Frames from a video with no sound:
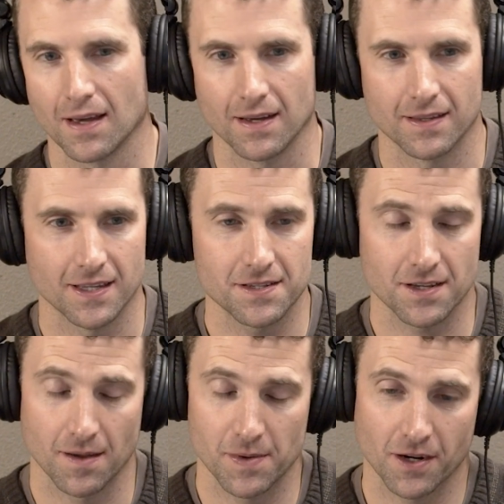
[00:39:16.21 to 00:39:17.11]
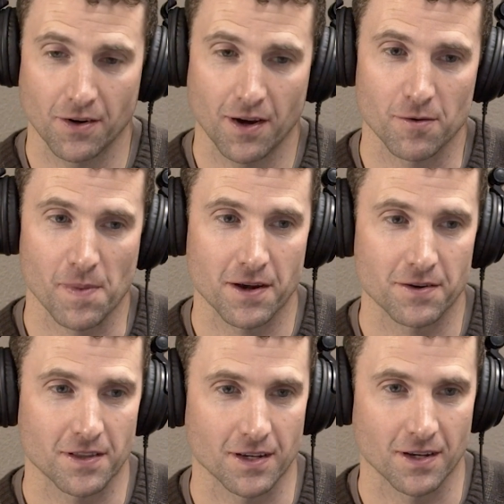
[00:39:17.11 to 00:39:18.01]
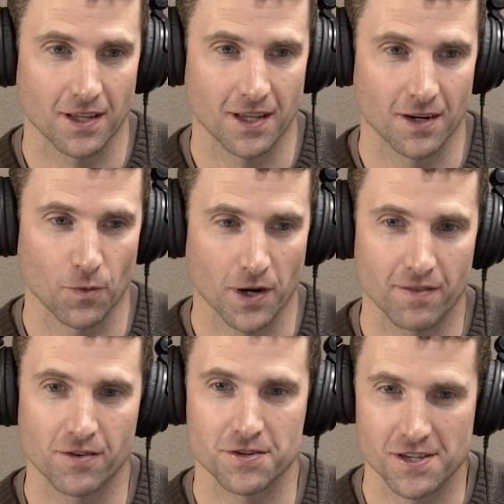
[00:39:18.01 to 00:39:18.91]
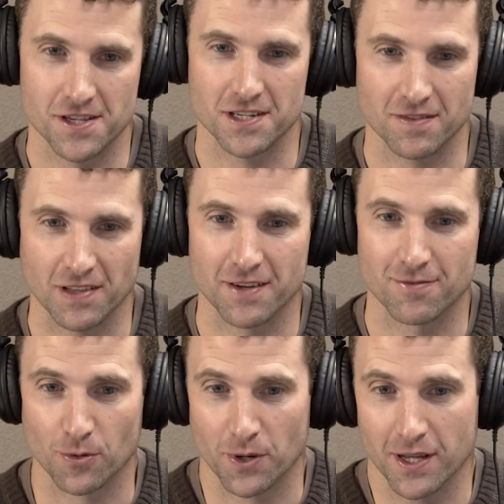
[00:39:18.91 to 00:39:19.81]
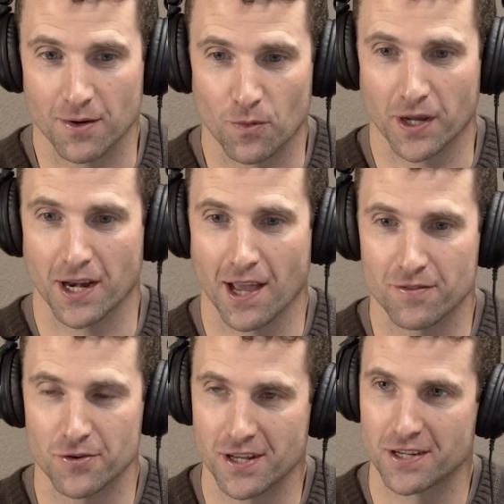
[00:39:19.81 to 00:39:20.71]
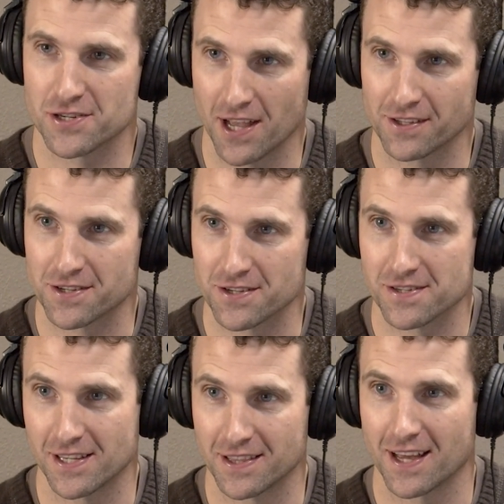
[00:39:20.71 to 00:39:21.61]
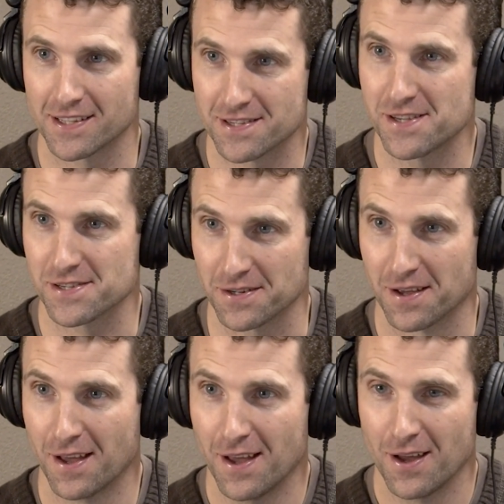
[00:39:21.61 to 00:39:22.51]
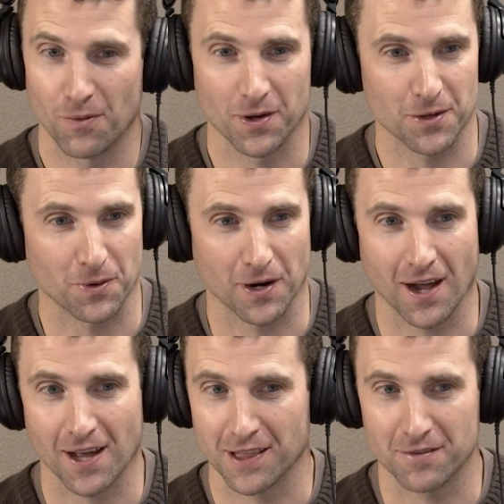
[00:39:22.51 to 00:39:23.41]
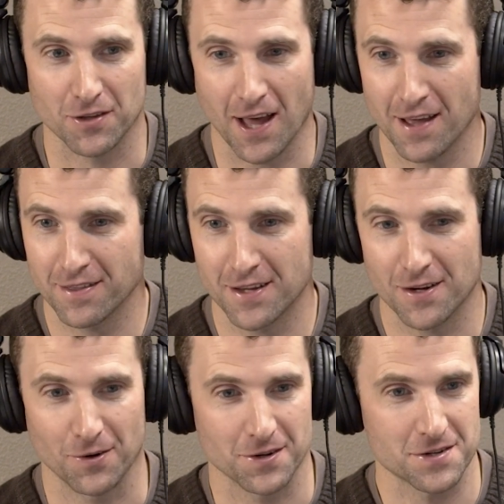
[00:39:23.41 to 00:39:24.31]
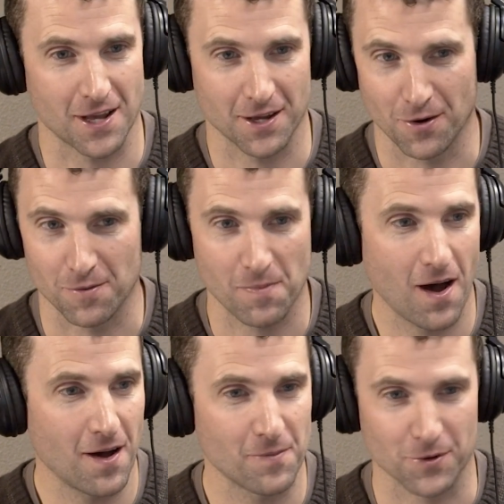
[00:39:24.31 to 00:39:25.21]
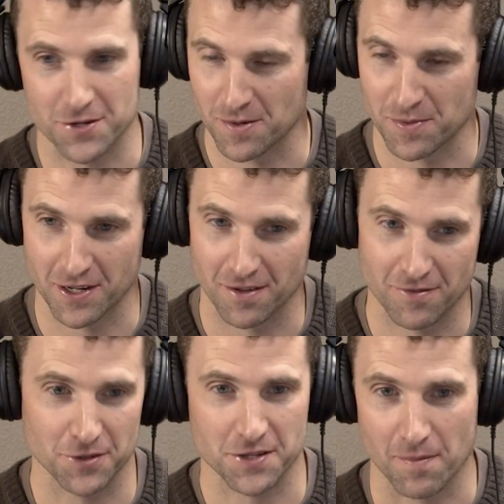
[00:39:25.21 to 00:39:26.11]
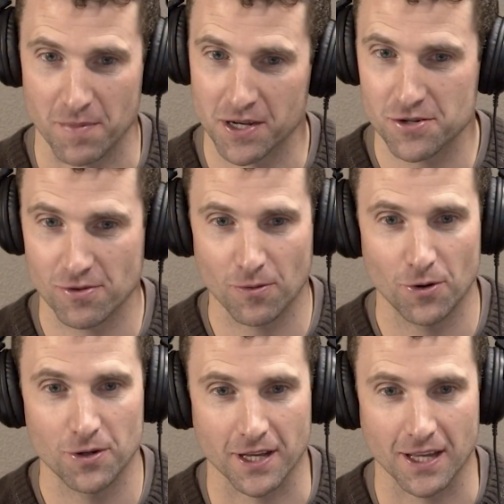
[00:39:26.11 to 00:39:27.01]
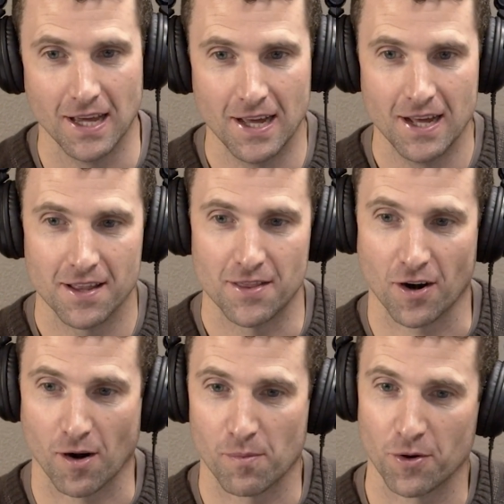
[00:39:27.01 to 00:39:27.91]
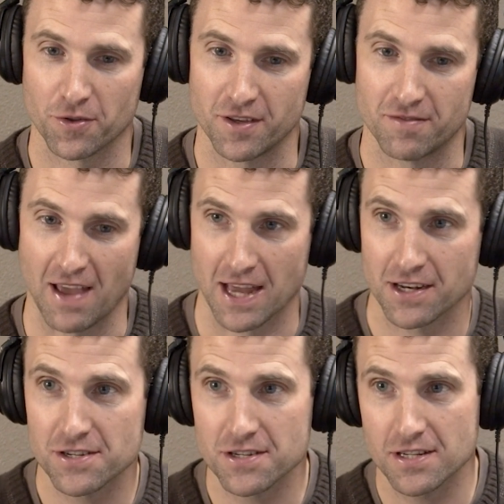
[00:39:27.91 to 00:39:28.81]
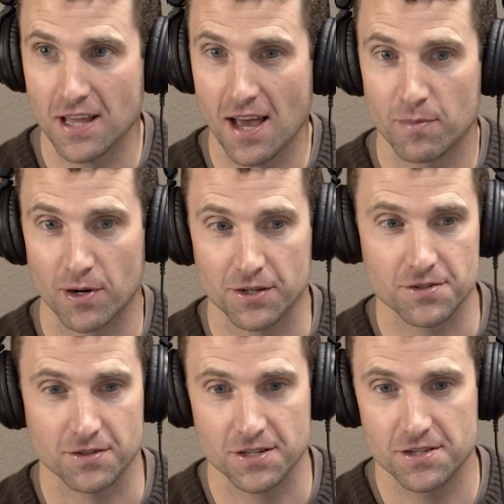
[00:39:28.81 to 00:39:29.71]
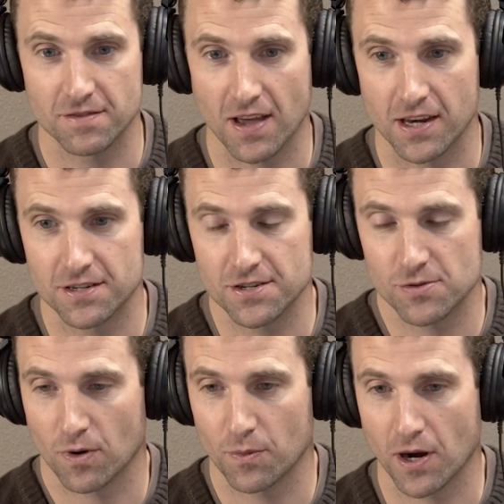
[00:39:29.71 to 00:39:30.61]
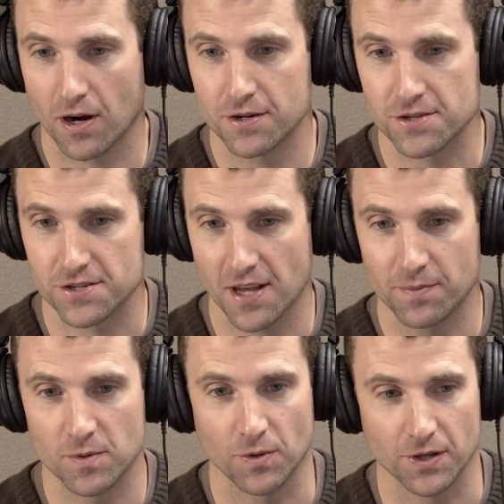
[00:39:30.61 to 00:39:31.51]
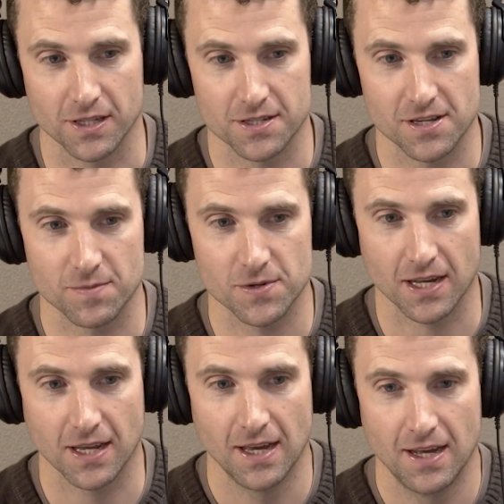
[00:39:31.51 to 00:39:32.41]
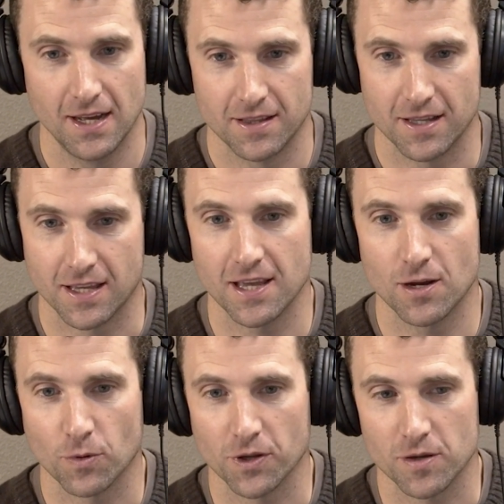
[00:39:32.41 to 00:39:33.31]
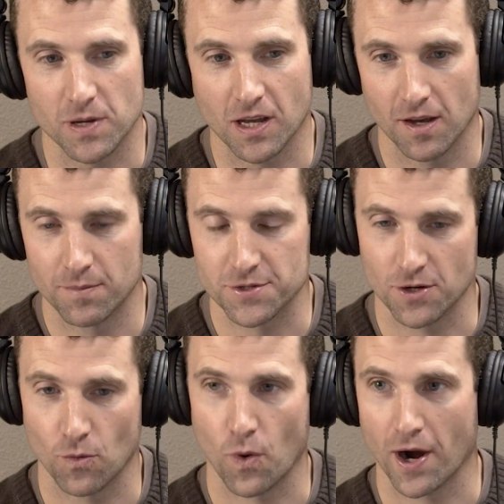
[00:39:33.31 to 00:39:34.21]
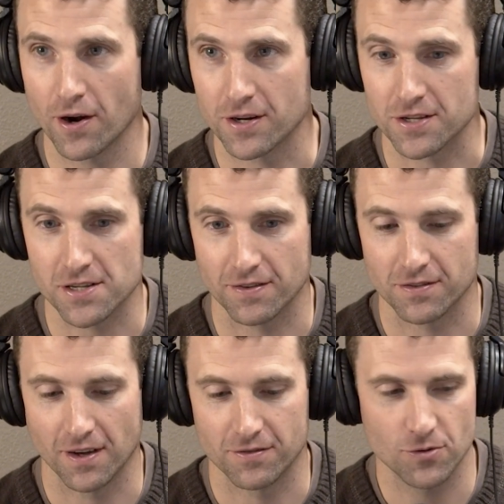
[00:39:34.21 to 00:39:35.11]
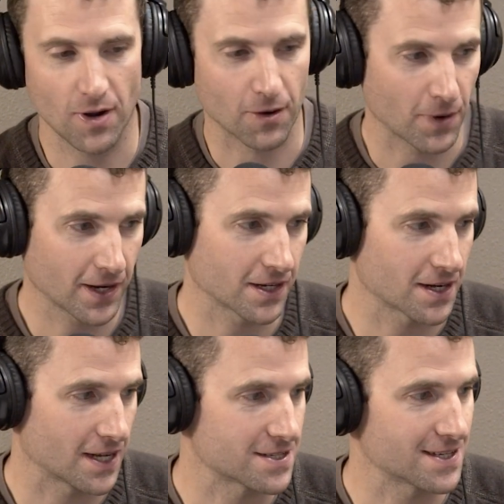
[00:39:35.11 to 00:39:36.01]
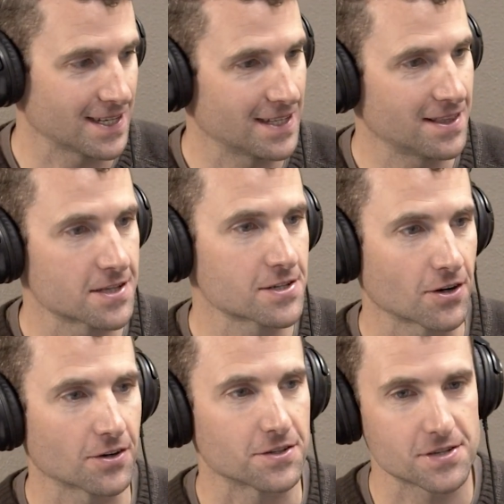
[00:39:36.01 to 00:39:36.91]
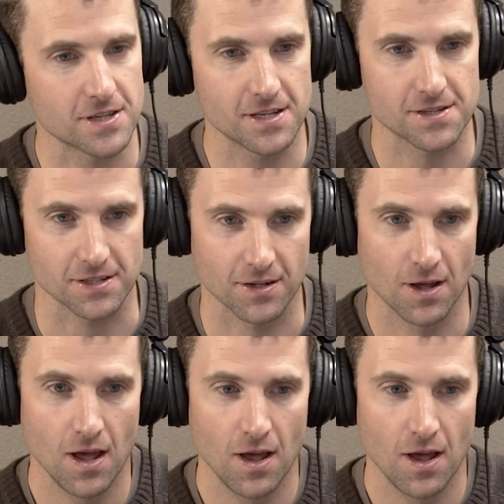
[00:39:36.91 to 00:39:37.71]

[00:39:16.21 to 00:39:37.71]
Yeah, that's a, I mean, a great reminder that in whatever season of life we're in, we're going to have unique challenges in that season. Whether yeah. we're a high level athlete or a stay at home mom or someone in a full time ministry role, like yep. there are both advantages to that, but also disadvantages where we are susceptible. And it seems like the key really becomes an awareness of, of do I recognize that in this current season,